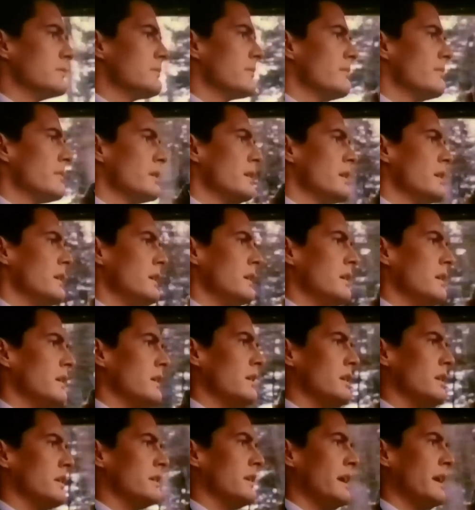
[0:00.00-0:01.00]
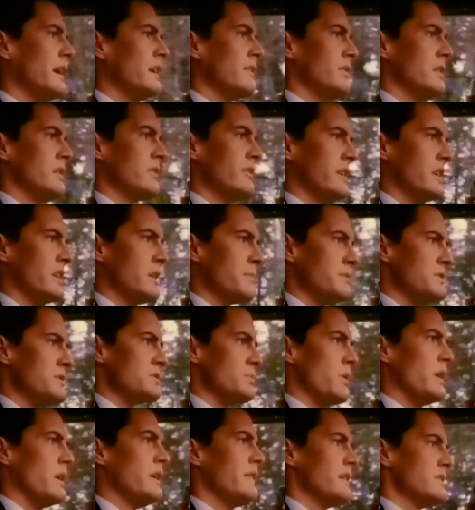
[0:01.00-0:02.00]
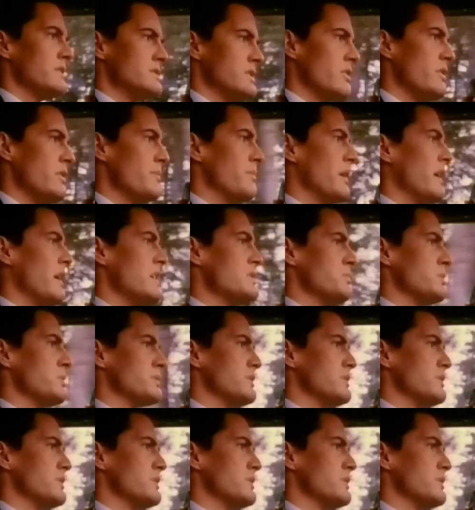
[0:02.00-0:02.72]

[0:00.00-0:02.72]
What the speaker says: I think Cooper was best known for his